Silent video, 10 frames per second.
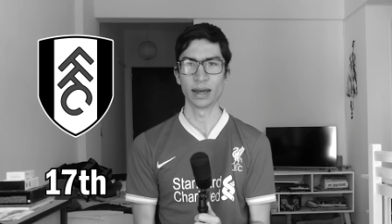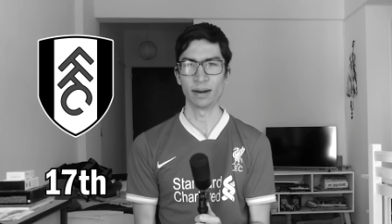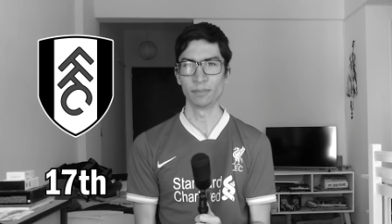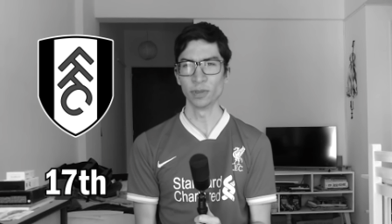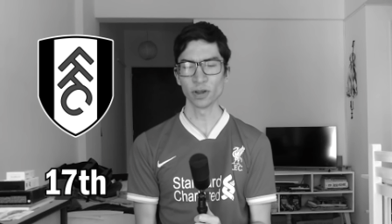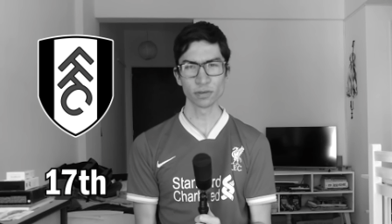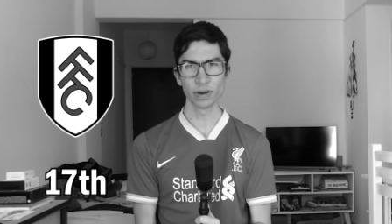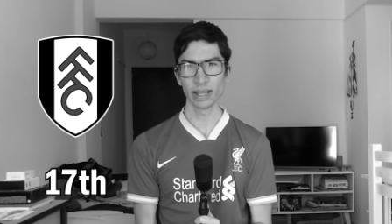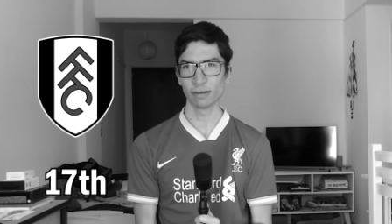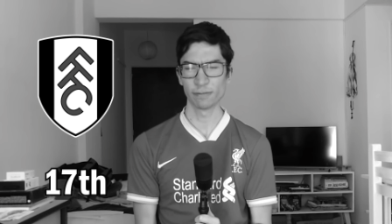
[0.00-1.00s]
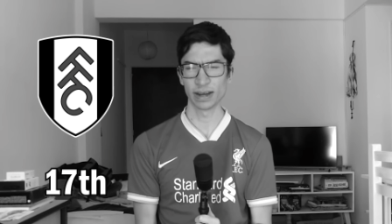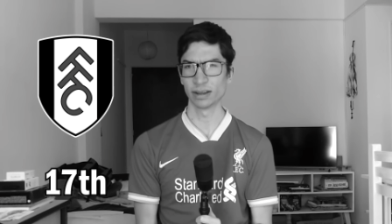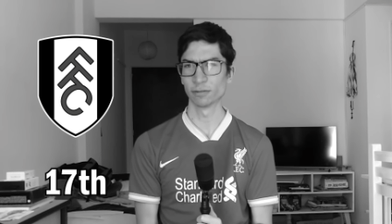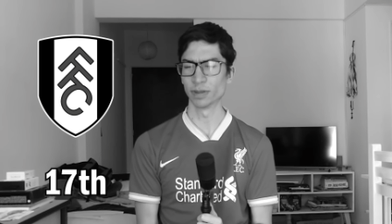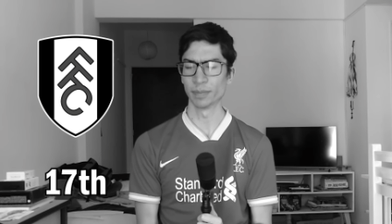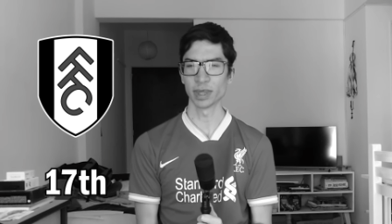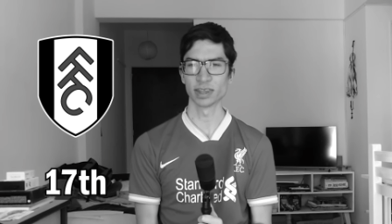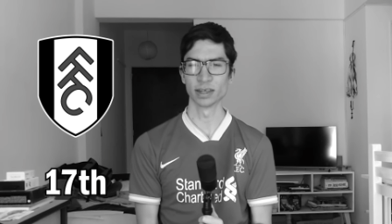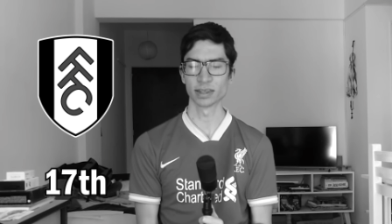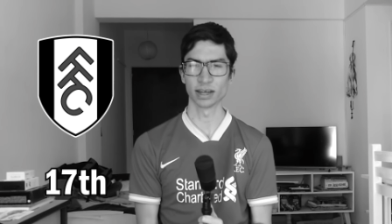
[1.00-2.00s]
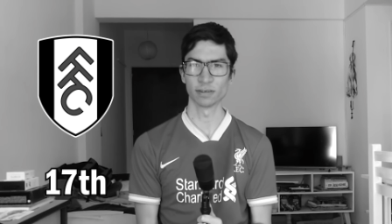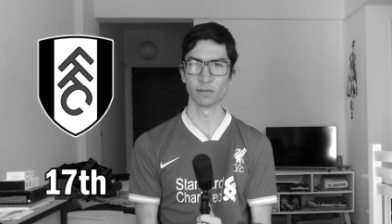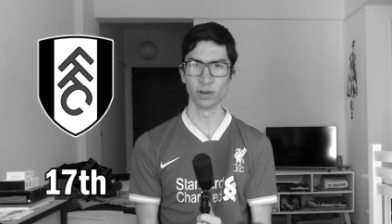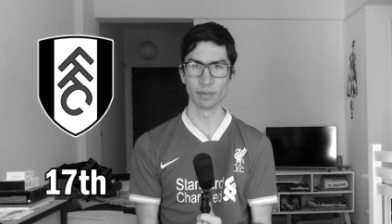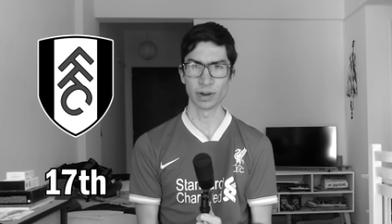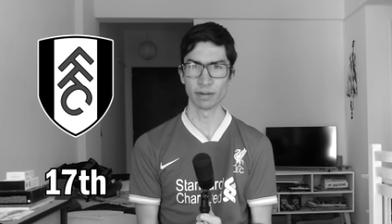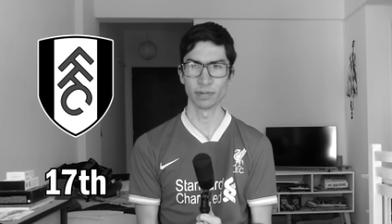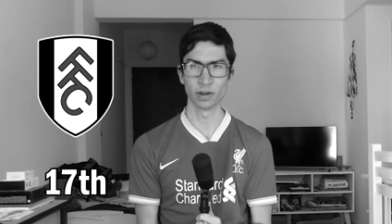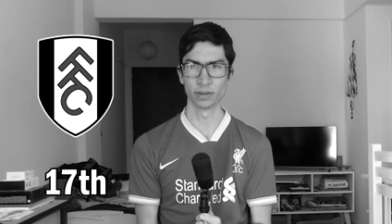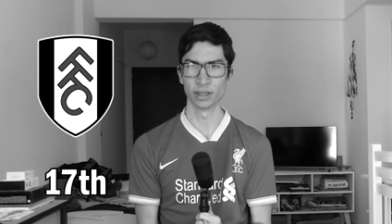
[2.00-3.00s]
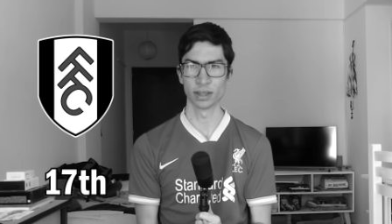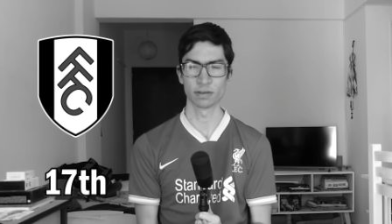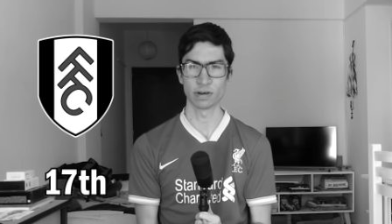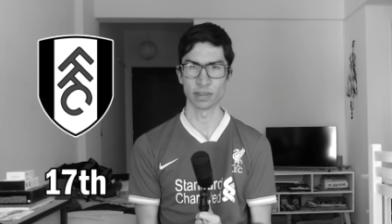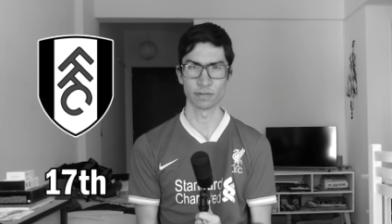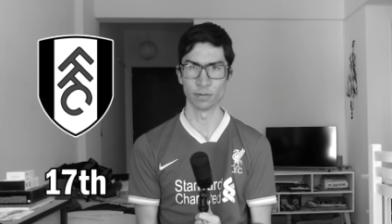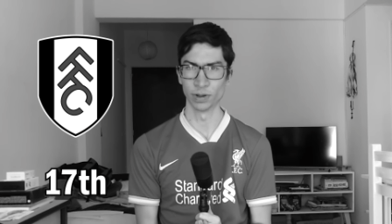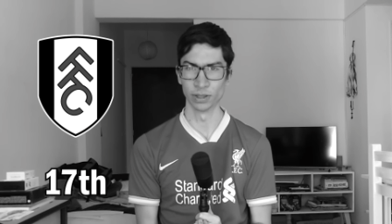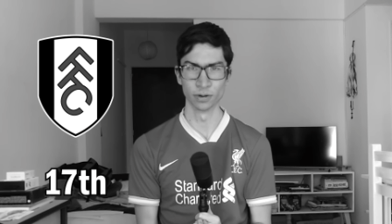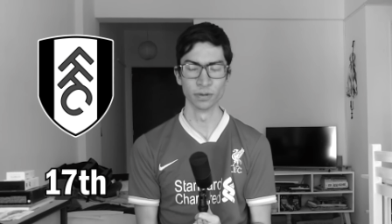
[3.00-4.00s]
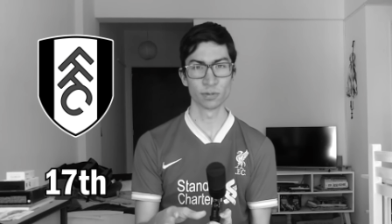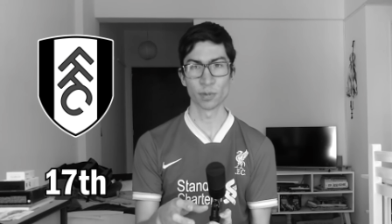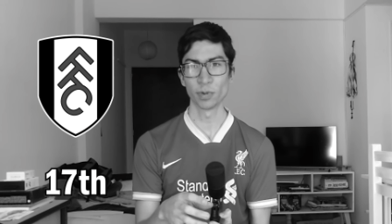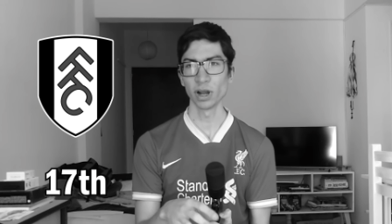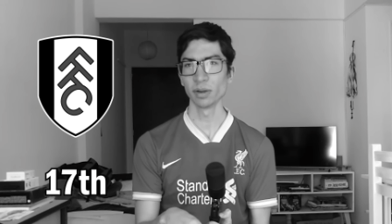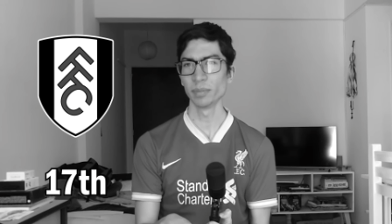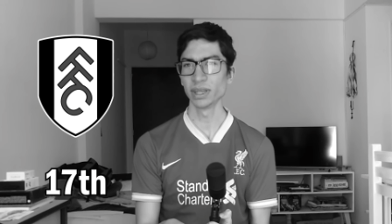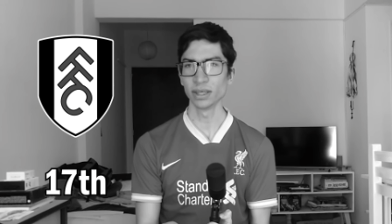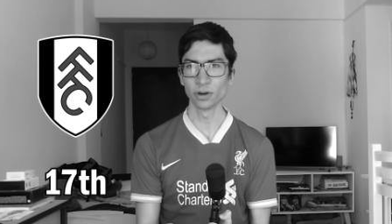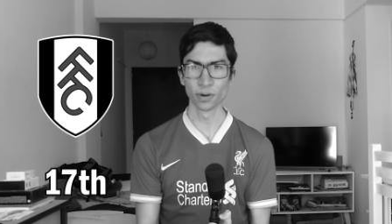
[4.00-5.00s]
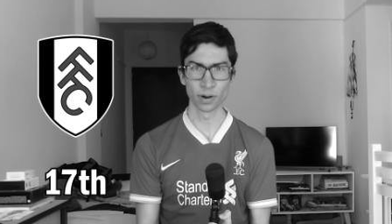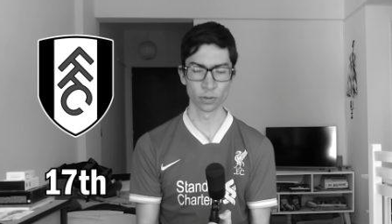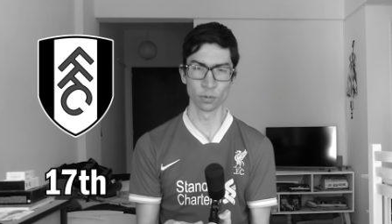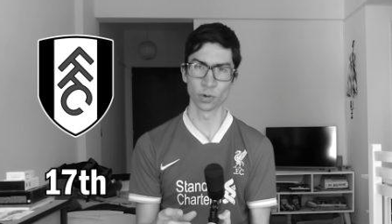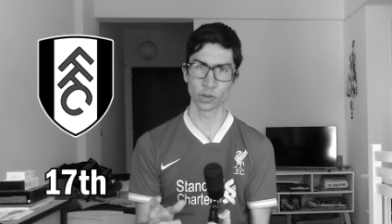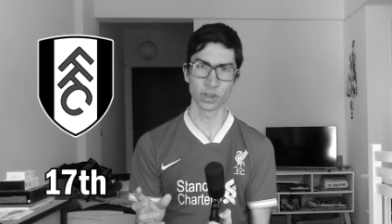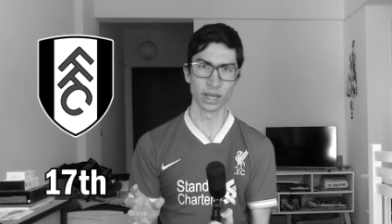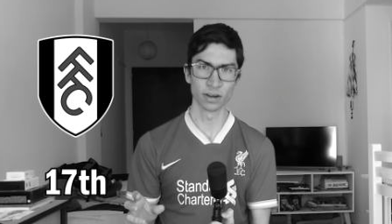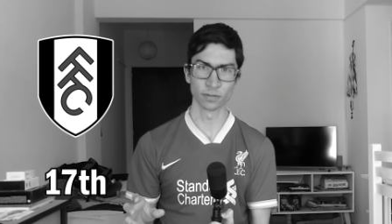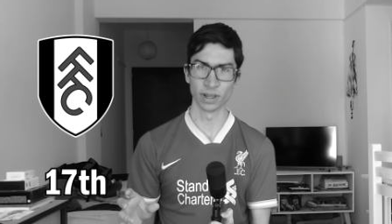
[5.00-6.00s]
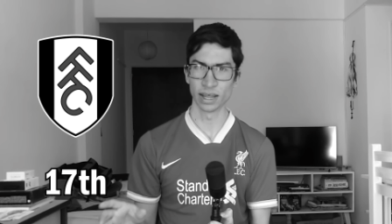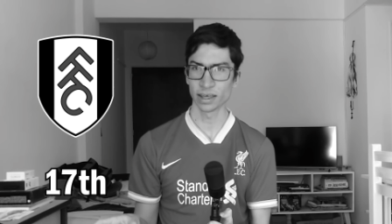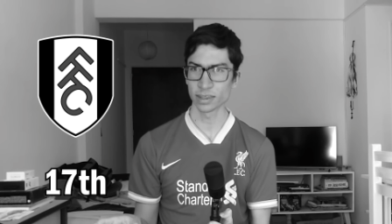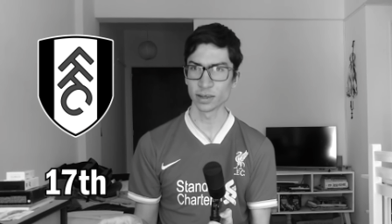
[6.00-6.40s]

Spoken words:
I'm not really a fan of the business that Fulham have done this transfer window. They were pretty mediocre towards the end of the last